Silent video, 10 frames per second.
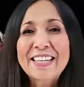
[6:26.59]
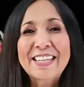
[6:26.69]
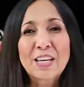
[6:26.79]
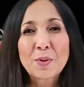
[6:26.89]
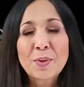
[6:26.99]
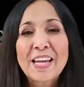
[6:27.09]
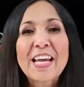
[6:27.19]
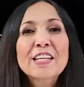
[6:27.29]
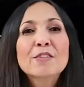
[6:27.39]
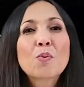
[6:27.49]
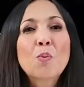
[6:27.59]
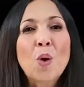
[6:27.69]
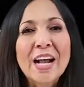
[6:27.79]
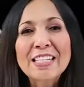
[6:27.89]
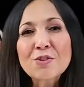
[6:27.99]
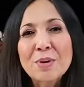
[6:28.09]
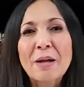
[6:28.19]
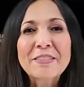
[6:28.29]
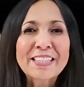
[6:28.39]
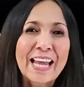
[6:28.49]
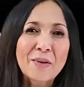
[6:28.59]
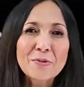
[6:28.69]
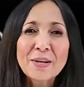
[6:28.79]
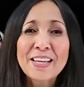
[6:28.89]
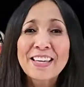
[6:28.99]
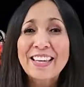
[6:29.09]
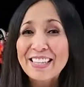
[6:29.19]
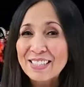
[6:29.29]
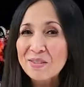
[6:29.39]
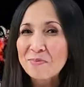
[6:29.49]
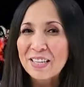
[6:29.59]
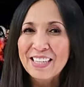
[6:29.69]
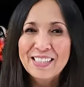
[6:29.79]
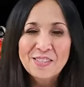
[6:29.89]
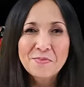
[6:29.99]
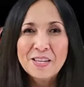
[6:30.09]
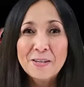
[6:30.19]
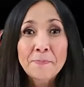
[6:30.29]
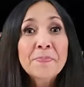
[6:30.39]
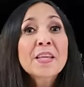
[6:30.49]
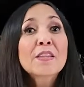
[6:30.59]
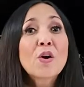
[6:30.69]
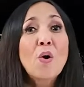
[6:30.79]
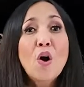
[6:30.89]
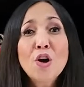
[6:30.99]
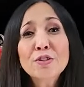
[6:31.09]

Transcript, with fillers: weekend getaway, the White Rabbit Cabaret is the place to be. Now,